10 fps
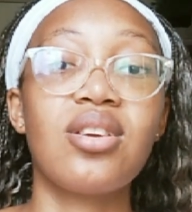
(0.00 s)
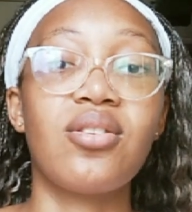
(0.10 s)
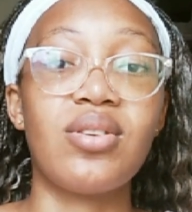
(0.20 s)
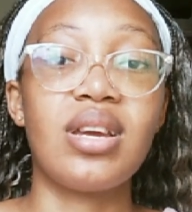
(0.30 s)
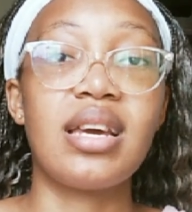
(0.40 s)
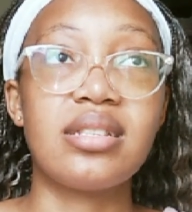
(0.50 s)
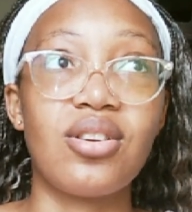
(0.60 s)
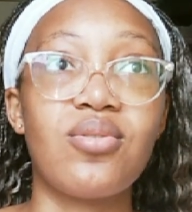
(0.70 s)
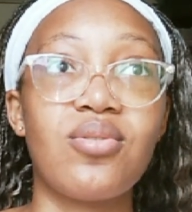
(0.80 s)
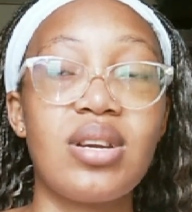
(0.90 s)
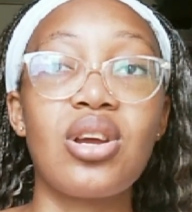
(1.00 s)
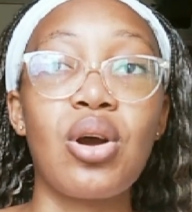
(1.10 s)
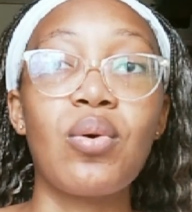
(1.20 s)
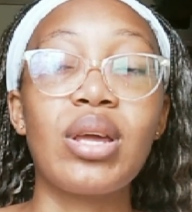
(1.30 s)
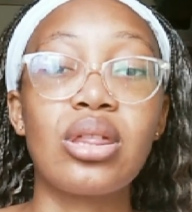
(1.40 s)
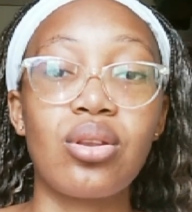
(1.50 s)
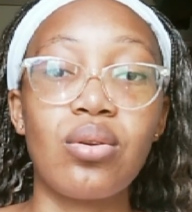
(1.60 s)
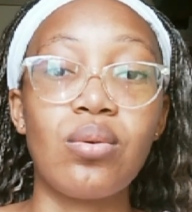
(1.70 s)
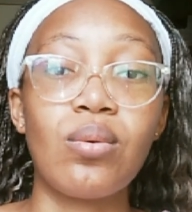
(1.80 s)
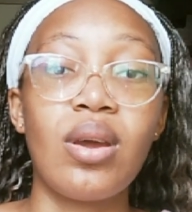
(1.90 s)
your BSc year,
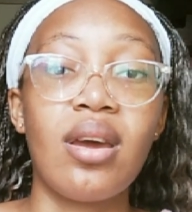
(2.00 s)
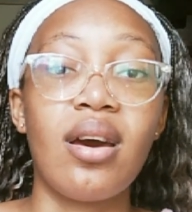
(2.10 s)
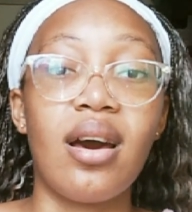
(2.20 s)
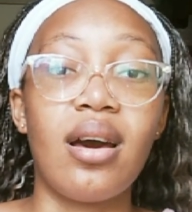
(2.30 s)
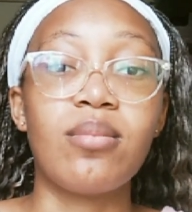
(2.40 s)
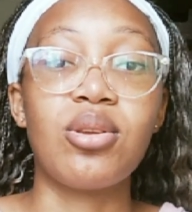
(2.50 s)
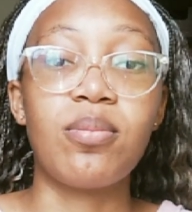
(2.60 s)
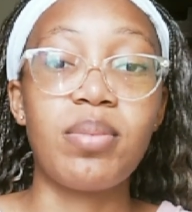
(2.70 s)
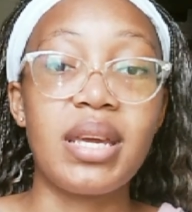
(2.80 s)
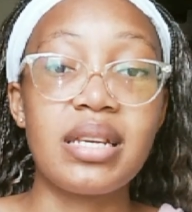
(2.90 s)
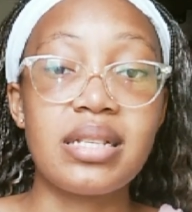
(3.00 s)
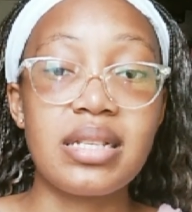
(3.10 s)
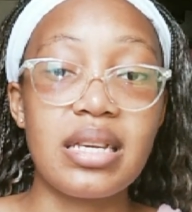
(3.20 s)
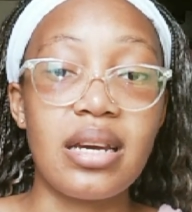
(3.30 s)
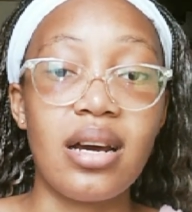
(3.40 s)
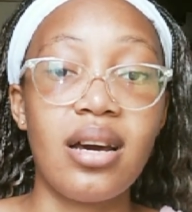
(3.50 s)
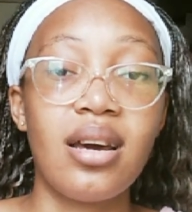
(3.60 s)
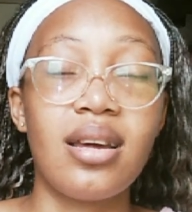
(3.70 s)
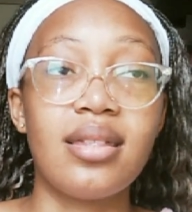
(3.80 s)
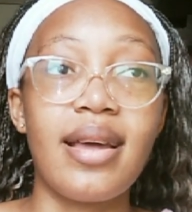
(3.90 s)
that already gives you a chance
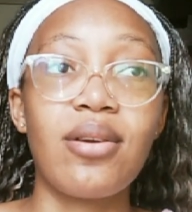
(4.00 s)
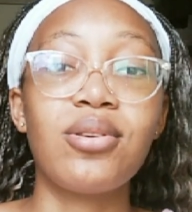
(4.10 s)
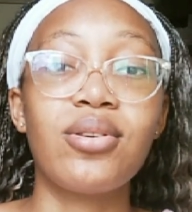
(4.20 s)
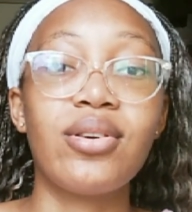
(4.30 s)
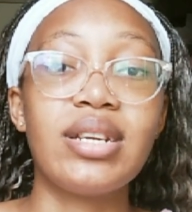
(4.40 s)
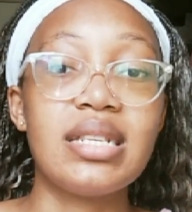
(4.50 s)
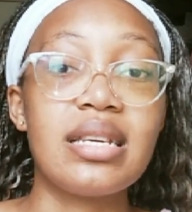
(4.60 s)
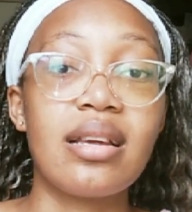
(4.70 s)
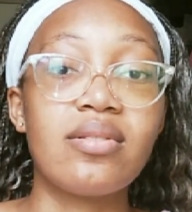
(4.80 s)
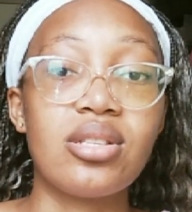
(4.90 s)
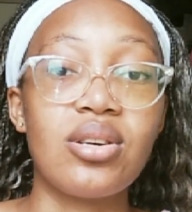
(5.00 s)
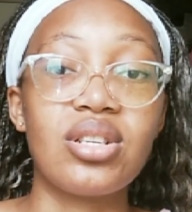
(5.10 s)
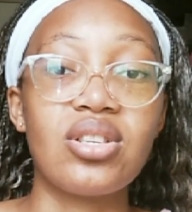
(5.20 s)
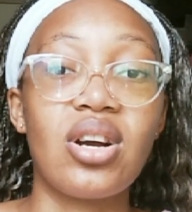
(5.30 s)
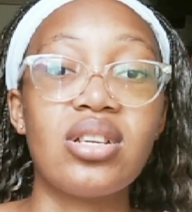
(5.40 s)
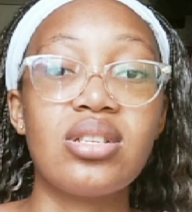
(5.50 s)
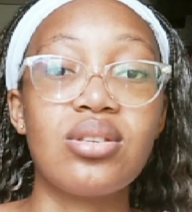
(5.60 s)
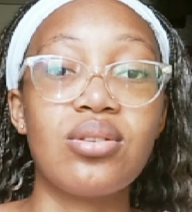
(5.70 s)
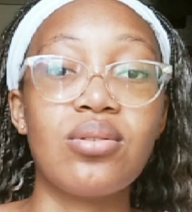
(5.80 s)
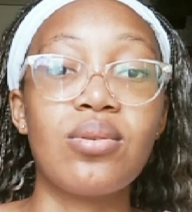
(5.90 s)
to have a comeback
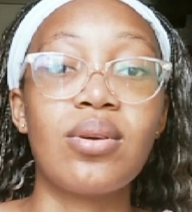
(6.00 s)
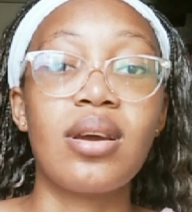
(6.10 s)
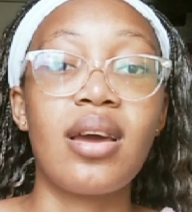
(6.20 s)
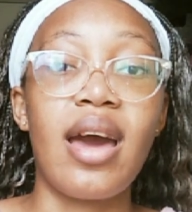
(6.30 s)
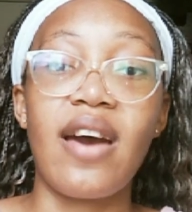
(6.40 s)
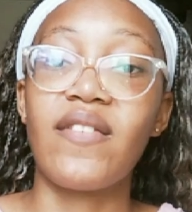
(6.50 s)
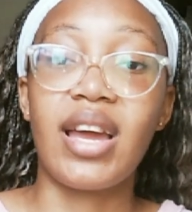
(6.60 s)
in this.